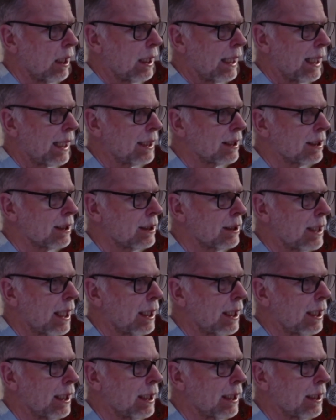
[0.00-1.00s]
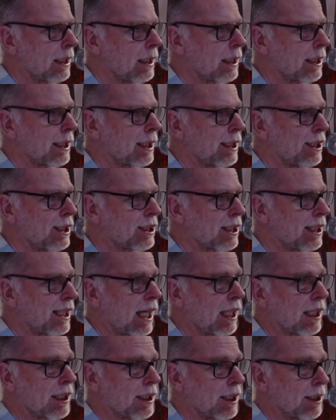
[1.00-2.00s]
understanding
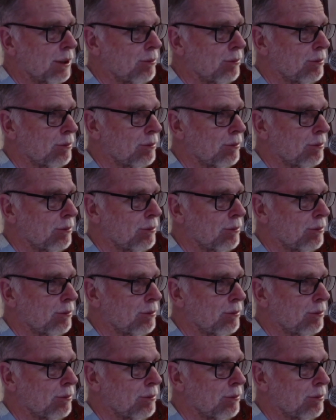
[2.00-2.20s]
conditionality.